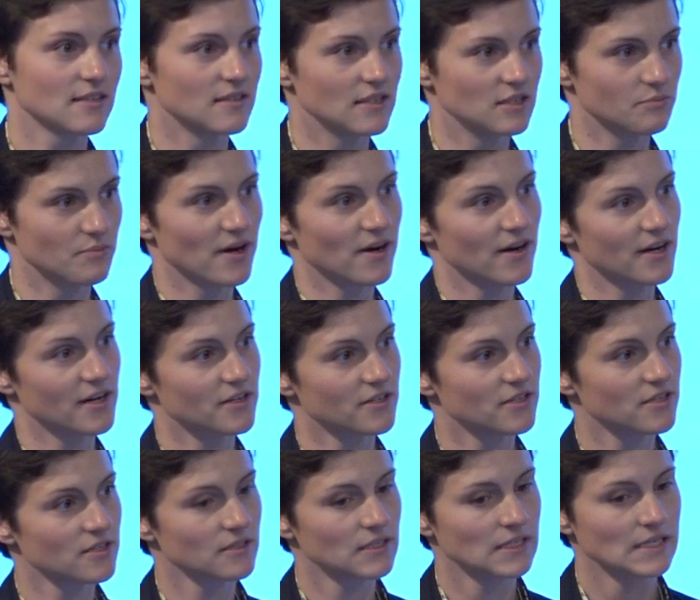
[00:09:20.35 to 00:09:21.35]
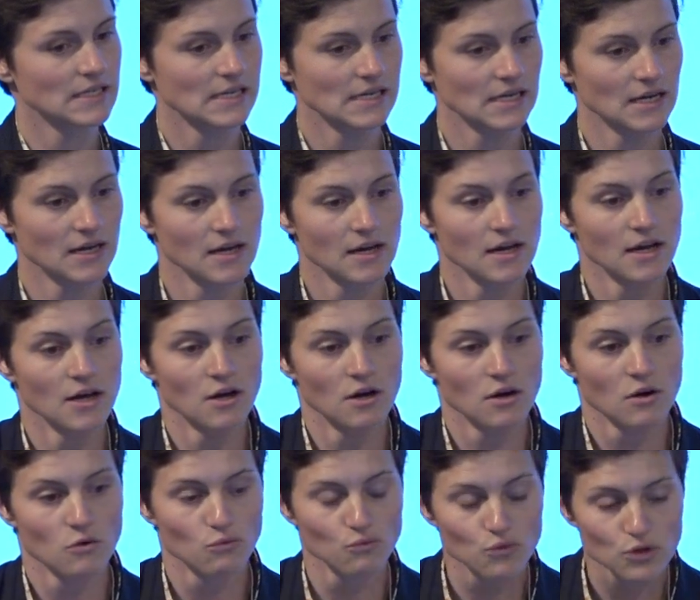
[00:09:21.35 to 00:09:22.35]
these barriers.
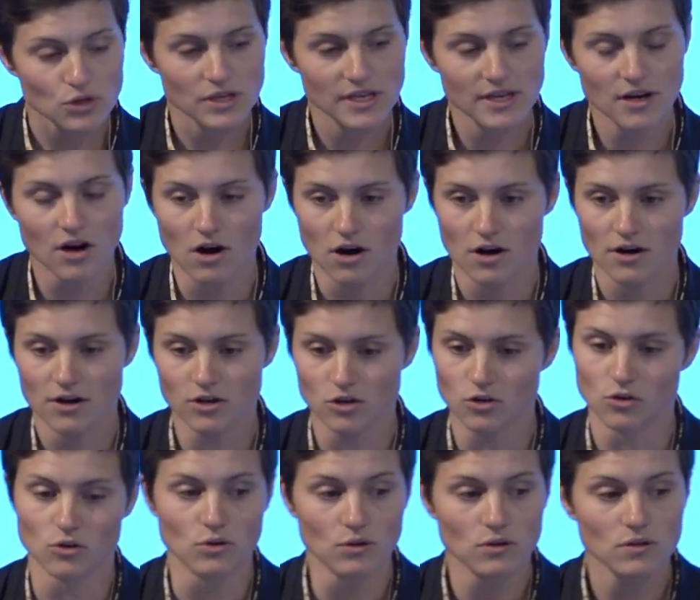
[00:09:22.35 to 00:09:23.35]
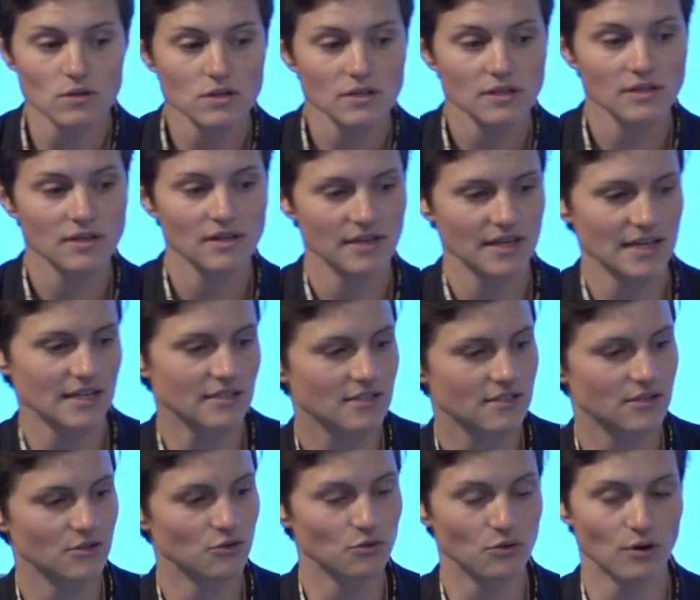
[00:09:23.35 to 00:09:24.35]
Really, our goal
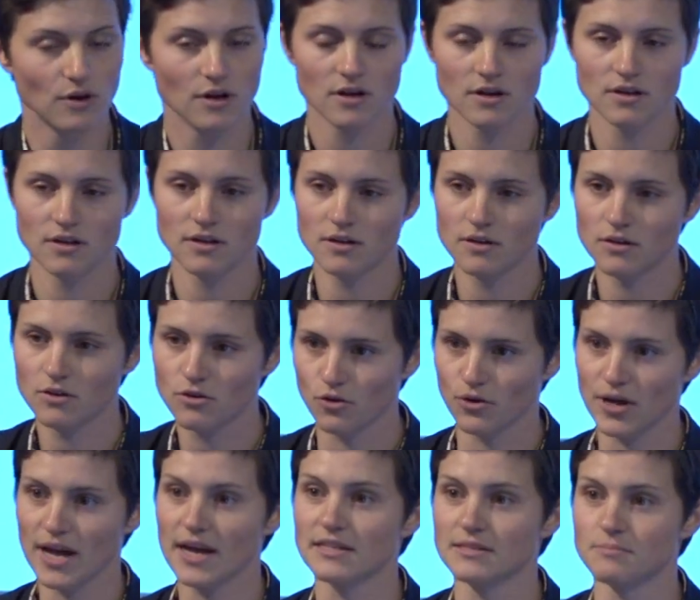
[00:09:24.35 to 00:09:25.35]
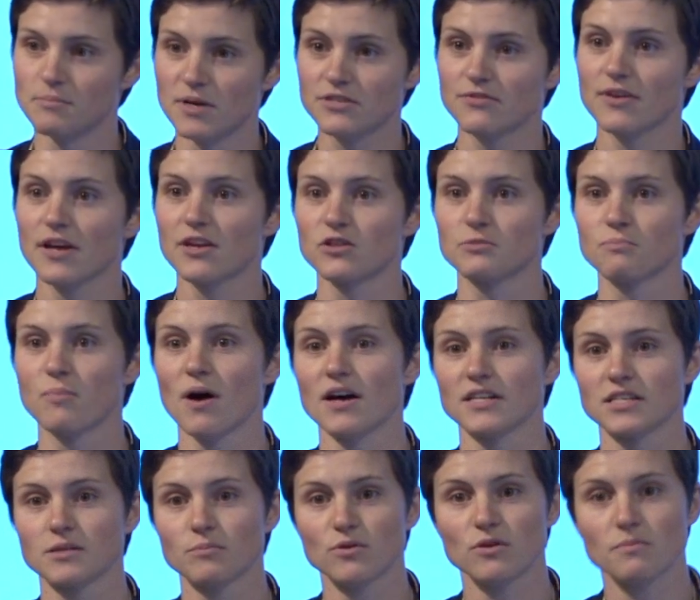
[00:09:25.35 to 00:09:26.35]
is to create as much value as
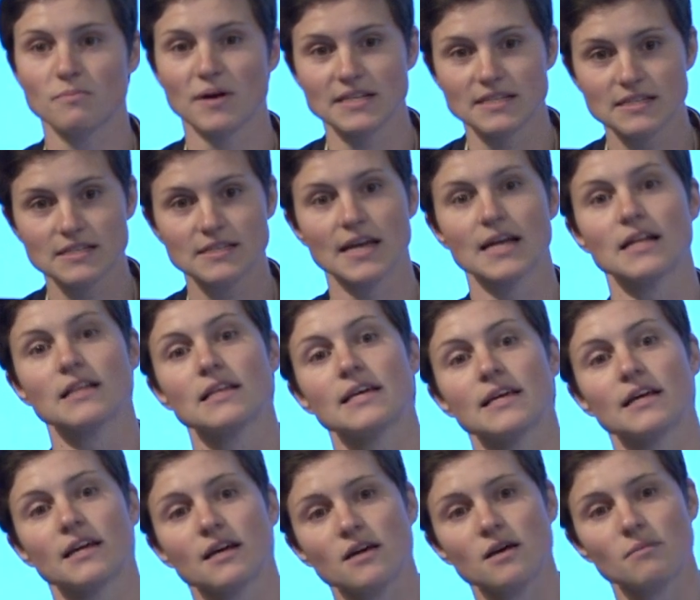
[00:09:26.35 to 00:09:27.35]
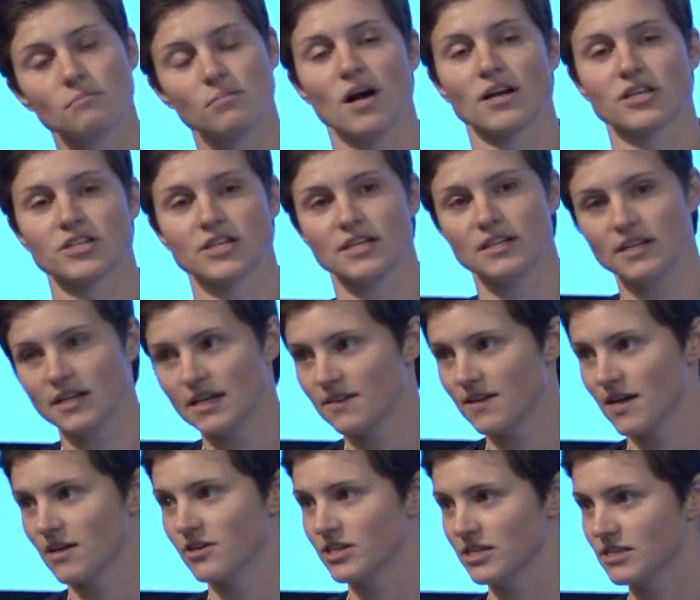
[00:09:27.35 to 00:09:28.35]
possible by scaling blockchain in
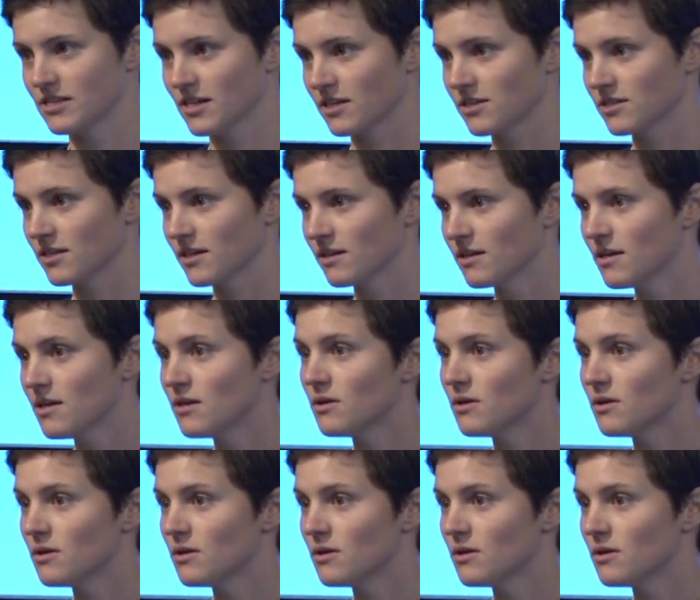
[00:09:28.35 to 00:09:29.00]
the energy sector.